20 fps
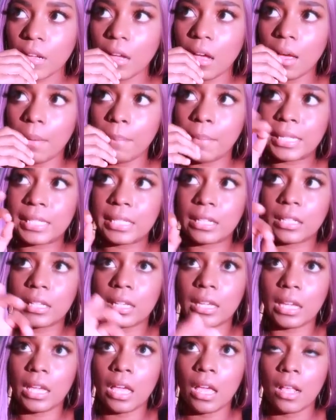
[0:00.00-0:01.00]
Um,
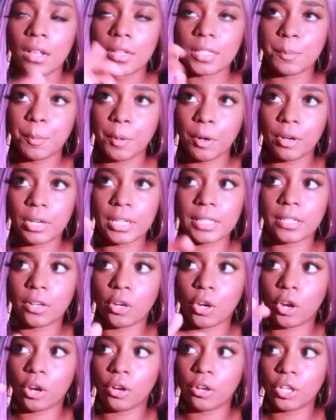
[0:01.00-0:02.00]
basically, Spirit is
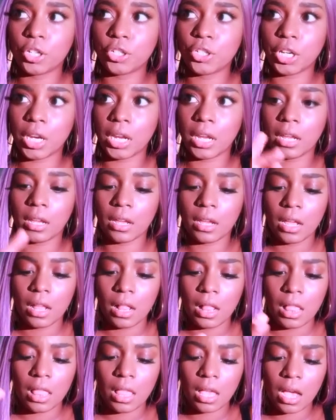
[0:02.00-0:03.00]
encouraging
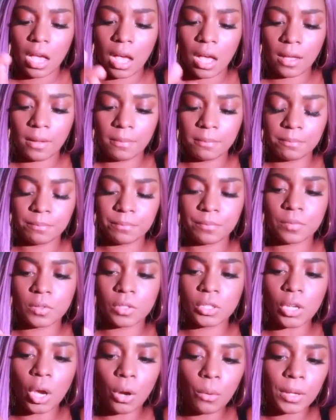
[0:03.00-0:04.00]
um,
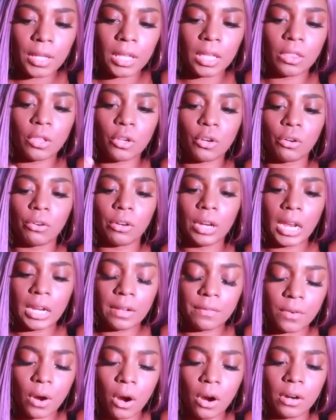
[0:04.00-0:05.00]
sewing in the
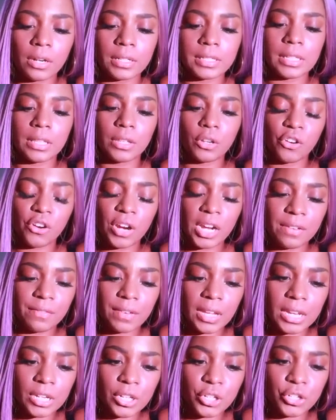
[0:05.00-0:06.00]
creative arts and the creative
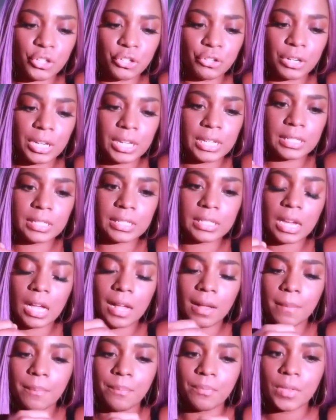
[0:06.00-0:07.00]
industries.
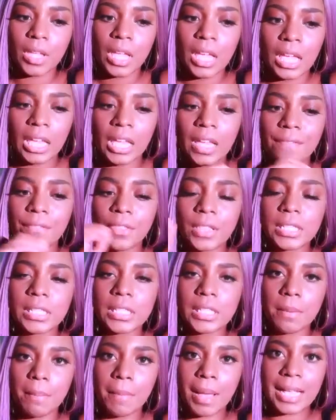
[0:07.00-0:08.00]
Um, if this
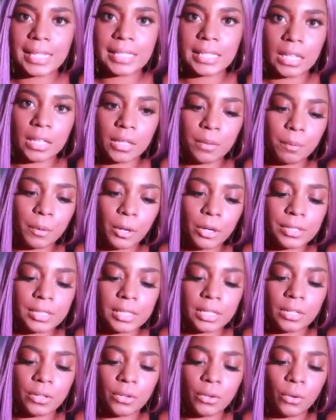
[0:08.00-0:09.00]
is a masculine
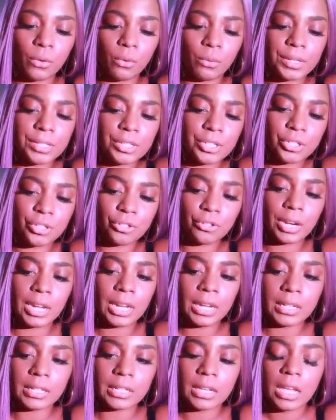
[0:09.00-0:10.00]
person who is
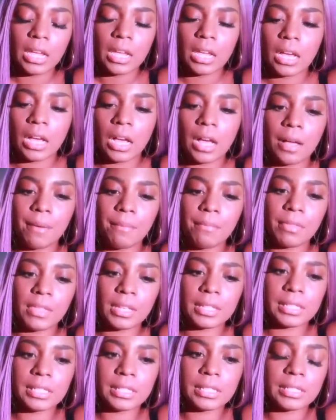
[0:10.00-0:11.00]
straight, um,
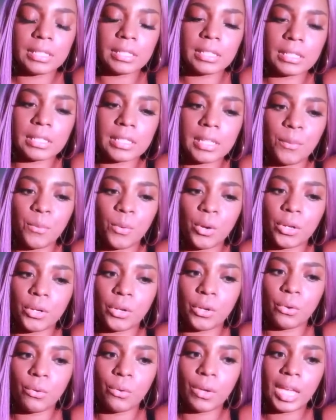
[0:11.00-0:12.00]
this is someone
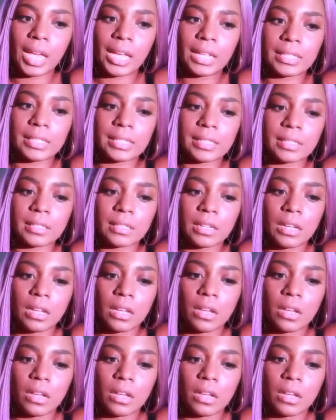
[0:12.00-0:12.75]
who gets